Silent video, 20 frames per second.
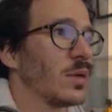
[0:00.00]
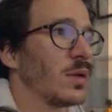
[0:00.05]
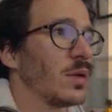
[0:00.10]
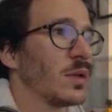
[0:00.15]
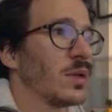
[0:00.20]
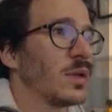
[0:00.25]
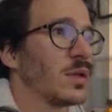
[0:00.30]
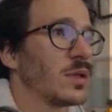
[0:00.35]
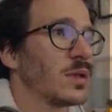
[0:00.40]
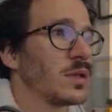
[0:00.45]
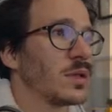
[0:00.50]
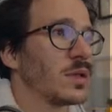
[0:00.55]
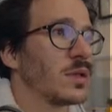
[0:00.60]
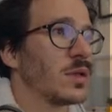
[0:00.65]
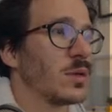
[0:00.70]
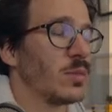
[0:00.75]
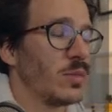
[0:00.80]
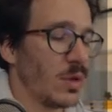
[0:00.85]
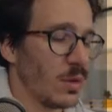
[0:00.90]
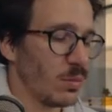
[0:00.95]
this is
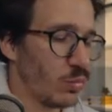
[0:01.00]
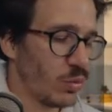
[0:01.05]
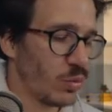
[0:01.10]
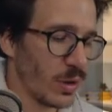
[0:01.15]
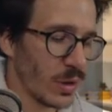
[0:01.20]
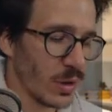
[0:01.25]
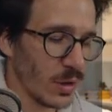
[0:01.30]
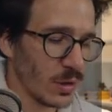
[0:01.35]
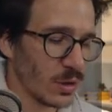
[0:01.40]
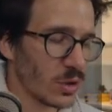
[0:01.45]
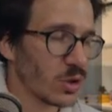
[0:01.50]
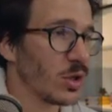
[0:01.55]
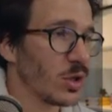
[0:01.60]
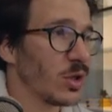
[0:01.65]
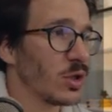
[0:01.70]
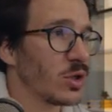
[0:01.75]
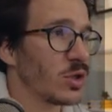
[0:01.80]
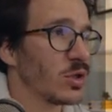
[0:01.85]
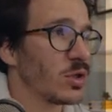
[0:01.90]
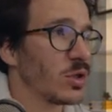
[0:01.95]
gonna be a breaking
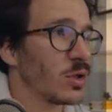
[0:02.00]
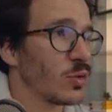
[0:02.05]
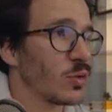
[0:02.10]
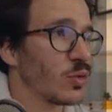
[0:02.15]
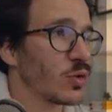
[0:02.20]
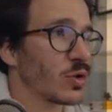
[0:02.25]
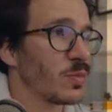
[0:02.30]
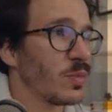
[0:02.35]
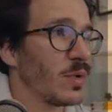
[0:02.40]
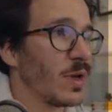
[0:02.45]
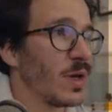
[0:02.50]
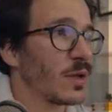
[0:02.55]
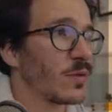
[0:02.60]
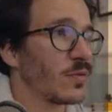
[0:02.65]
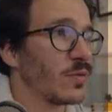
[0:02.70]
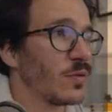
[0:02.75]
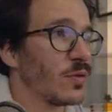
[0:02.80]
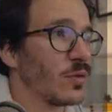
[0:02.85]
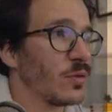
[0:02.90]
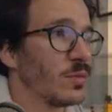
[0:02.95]
change in the course
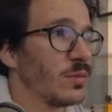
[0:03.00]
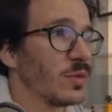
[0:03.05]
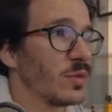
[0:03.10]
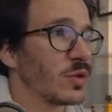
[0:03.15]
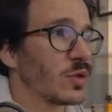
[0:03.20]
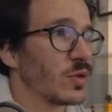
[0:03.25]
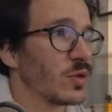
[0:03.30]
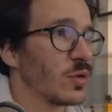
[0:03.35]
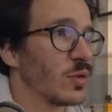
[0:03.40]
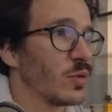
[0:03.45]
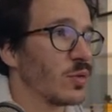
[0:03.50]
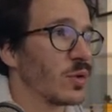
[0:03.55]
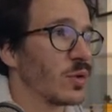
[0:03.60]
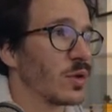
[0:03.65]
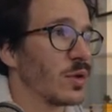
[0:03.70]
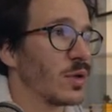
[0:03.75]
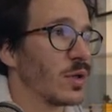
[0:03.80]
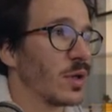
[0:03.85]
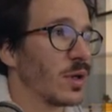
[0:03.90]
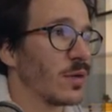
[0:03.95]
platform. So we're
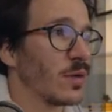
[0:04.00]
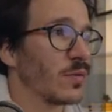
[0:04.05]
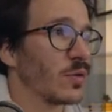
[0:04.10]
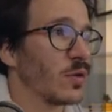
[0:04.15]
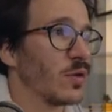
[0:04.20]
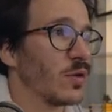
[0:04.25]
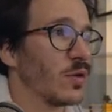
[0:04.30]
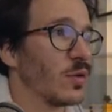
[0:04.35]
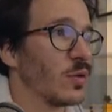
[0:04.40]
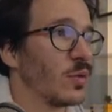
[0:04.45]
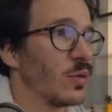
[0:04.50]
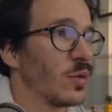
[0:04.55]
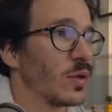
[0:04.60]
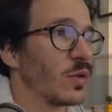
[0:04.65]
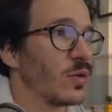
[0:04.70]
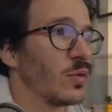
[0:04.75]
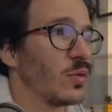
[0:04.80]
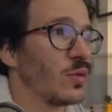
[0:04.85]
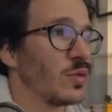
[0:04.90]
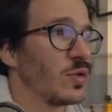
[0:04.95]
gonna have to go with
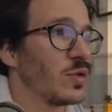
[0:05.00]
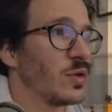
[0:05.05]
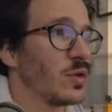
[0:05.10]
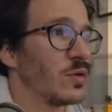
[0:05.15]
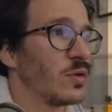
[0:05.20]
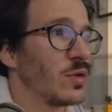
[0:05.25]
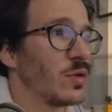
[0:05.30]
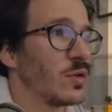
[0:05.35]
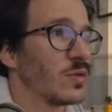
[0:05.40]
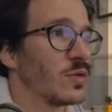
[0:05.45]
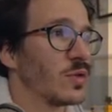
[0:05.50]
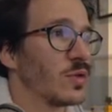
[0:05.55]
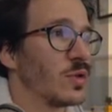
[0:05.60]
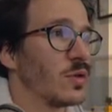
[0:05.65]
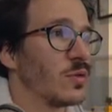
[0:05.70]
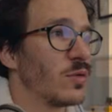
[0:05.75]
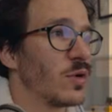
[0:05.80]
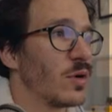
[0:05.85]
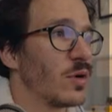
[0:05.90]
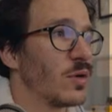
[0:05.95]

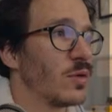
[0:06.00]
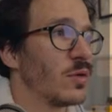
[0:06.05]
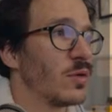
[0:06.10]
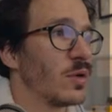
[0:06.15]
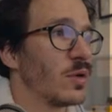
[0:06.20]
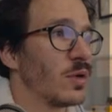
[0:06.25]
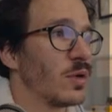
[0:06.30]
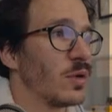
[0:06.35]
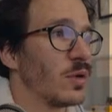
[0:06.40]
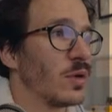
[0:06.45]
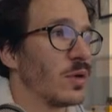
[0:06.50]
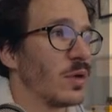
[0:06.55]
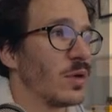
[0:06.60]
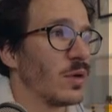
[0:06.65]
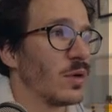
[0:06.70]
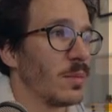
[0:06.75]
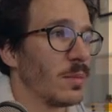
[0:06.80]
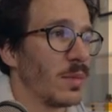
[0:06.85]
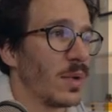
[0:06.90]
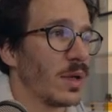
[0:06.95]
200
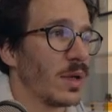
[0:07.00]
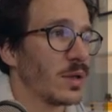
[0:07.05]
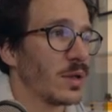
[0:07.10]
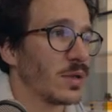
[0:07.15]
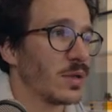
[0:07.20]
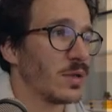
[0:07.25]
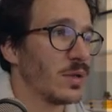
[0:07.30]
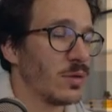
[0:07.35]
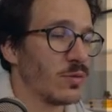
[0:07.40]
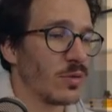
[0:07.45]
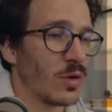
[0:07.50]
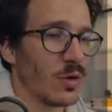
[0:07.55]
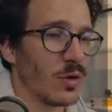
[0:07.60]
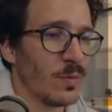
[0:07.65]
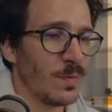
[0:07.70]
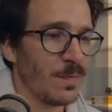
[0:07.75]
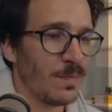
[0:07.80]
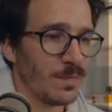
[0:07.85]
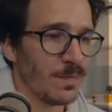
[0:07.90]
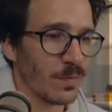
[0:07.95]
minus
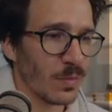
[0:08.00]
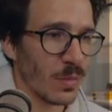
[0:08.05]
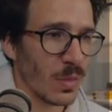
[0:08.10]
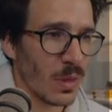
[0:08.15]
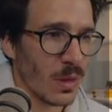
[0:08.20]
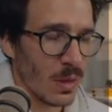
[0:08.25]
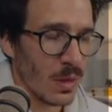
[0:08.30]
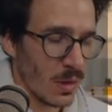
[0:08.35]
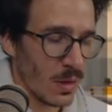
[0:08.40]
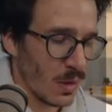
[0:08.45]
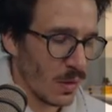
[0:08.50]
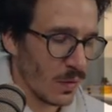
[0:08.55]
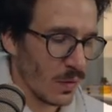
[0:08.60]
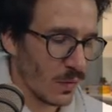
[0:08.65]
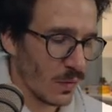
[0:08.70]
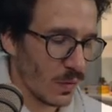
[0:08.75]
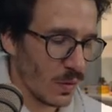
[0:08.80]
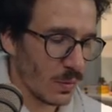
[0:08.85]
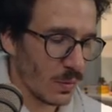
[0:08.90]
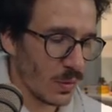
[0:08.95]
zero.
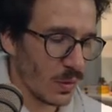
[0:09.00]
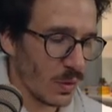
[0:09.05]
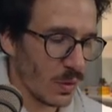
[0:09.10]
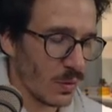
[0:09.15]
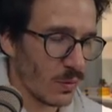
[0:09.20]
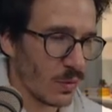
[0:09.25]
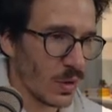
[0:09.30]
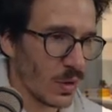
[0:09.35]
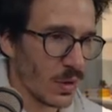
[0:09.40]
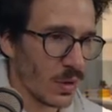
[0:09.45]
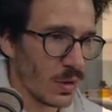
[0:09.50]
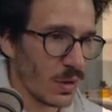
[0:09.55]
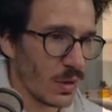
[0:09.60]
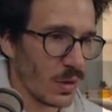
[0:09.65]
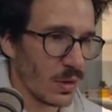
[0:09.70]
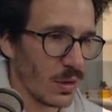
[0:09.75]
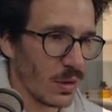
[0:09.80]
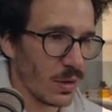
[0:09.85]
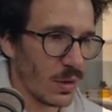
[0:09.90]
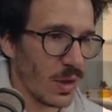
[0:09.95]
So I'm gonna run
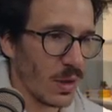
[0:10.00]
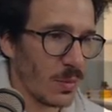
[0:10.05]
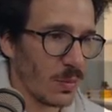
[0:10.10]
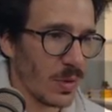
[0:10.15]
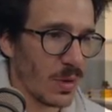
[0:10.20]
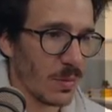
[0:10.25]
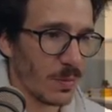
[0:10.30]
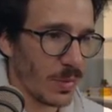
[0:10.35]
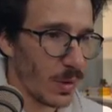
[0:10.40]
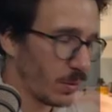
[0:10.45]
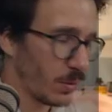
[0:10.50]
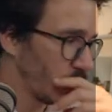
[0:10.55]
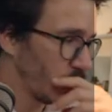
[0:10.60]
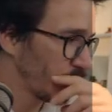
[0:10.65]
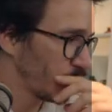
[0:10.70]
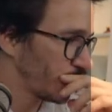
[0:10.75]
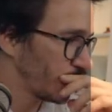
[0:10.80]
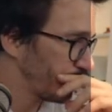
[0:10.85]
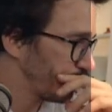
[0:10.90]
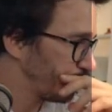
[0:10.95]
npm
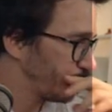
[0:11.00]
publish.